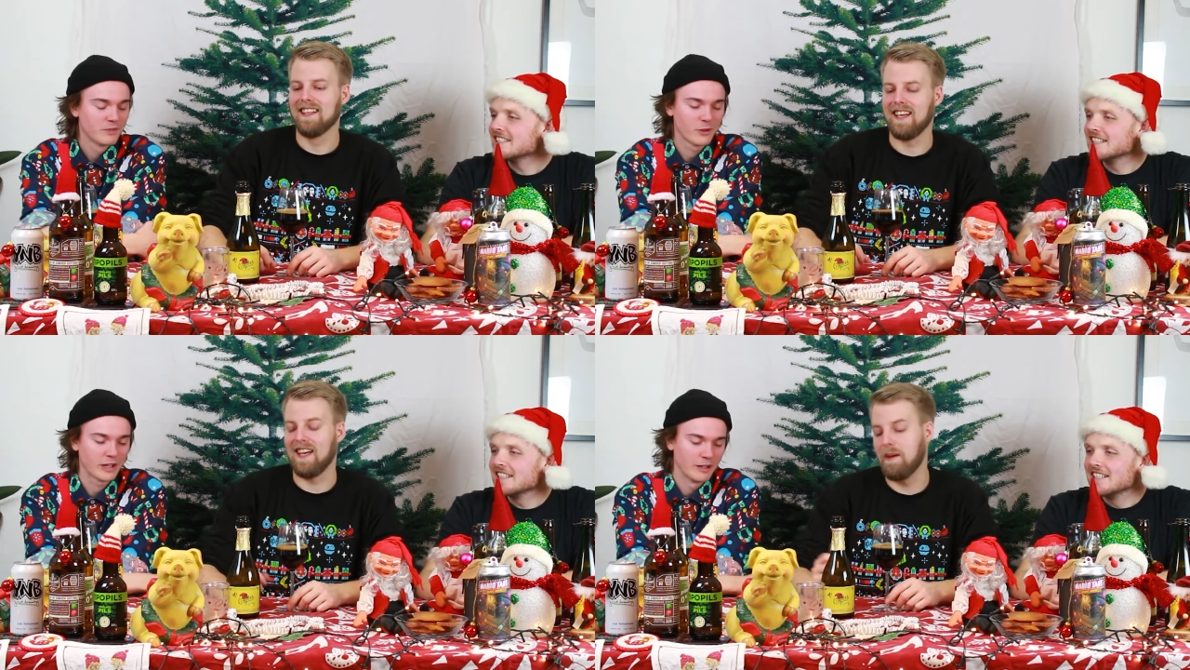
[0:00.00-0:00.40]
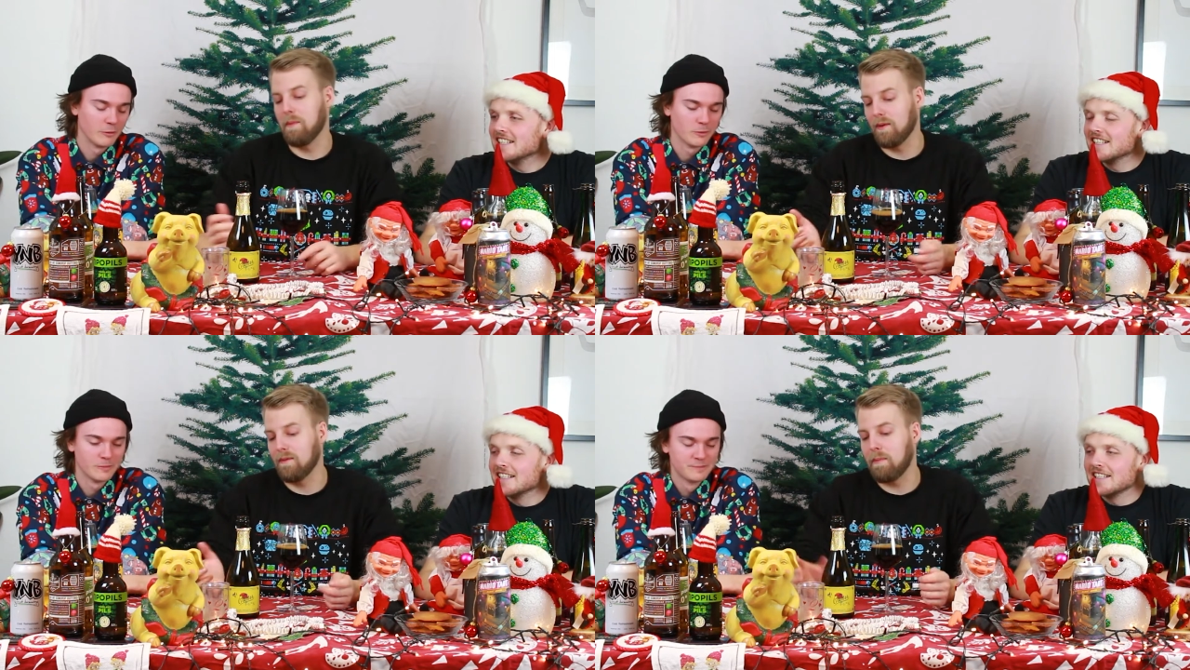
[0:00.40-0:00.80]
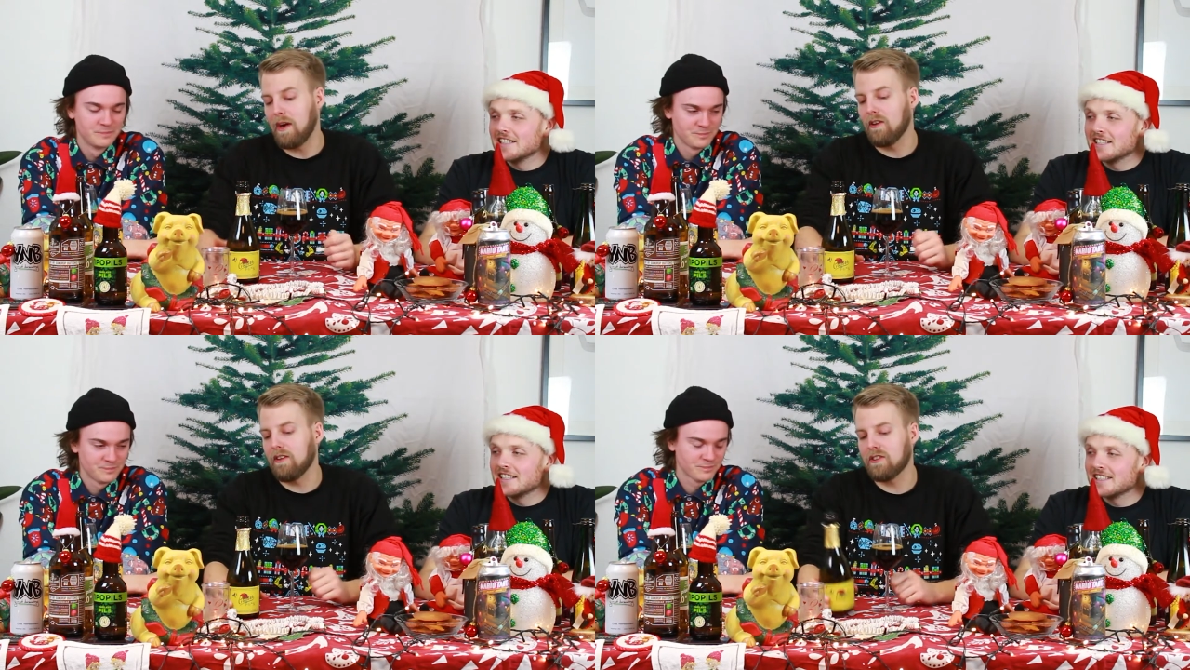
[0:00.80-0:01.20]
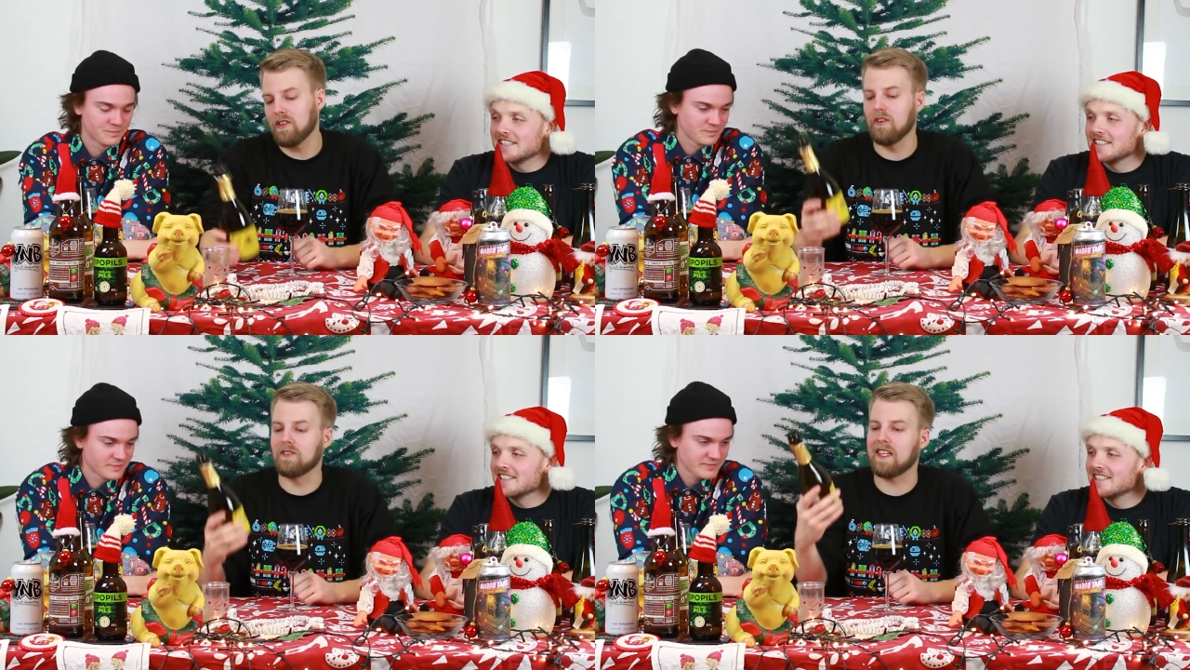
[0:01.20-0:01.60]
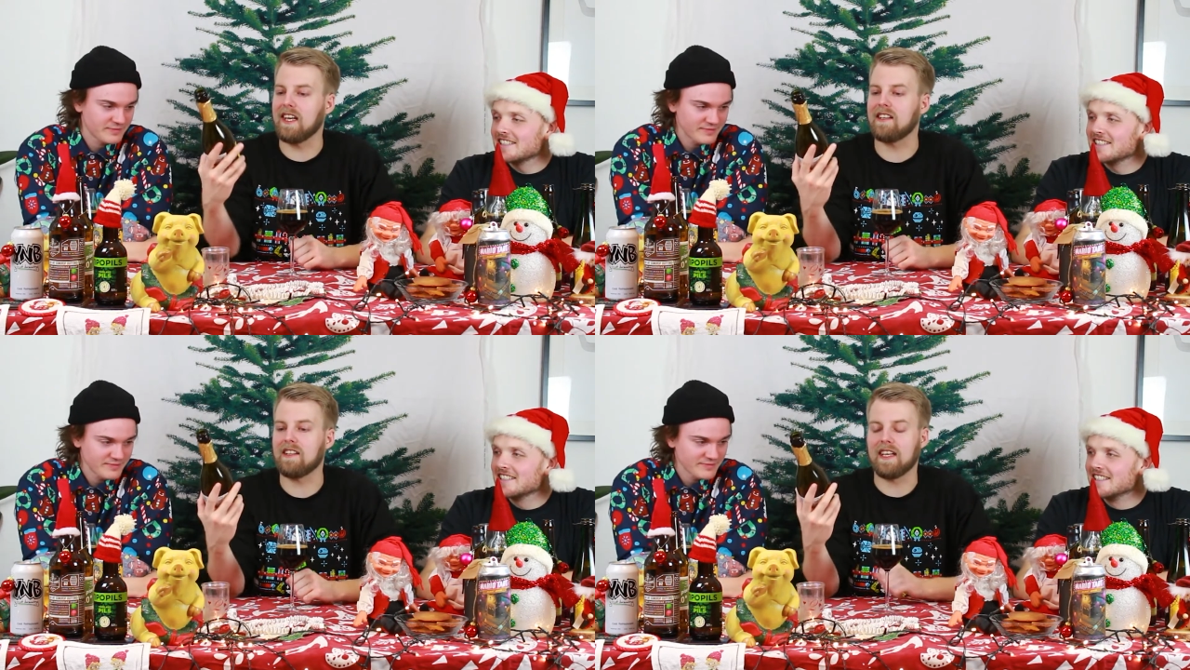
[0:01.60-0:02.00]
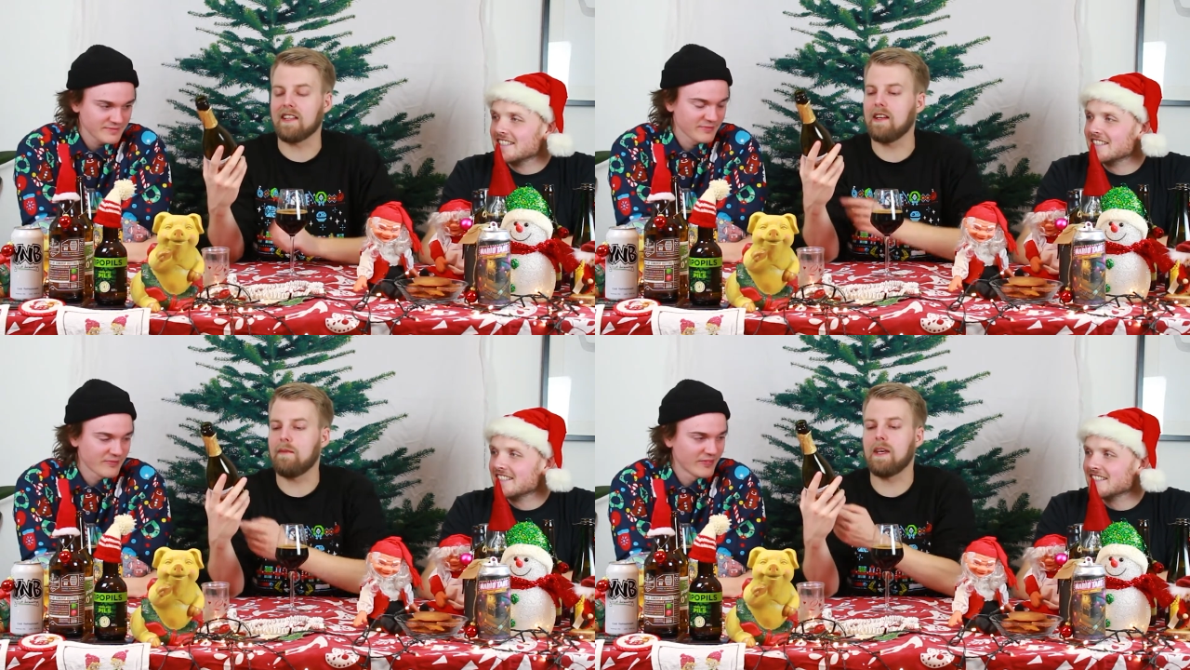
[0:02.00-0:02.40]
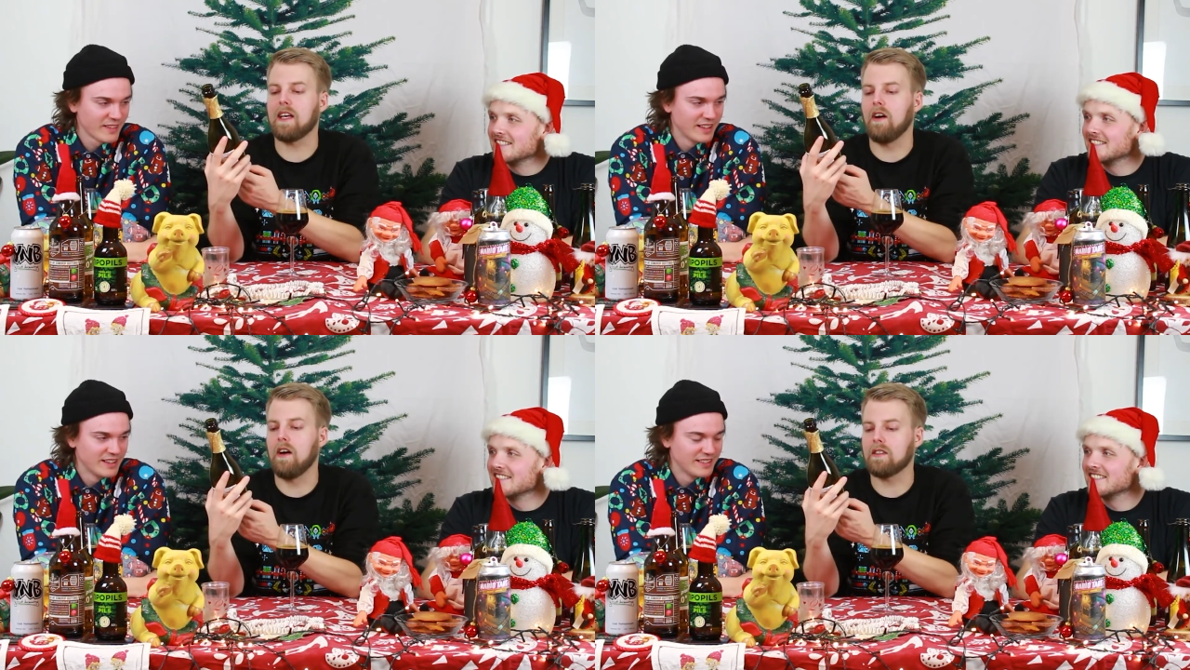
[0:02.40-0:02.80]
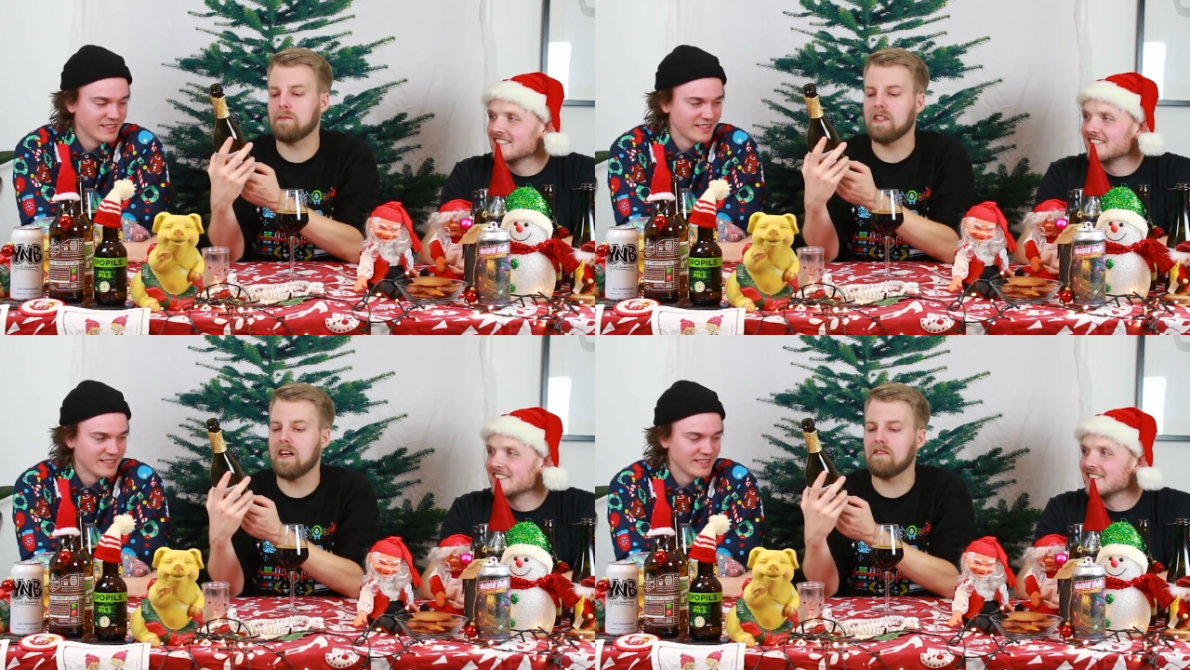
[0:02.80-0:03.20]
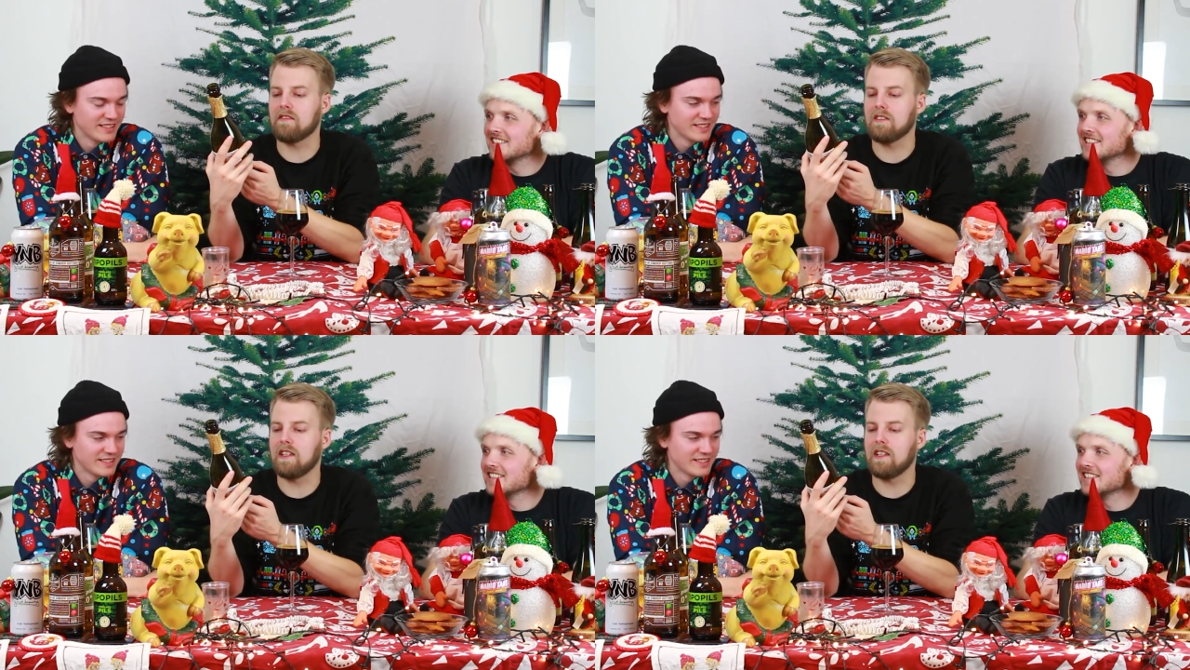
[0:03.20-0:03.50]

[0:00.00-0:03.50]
Speaker 1: But Barreled Souls again, like they make awesome stouts,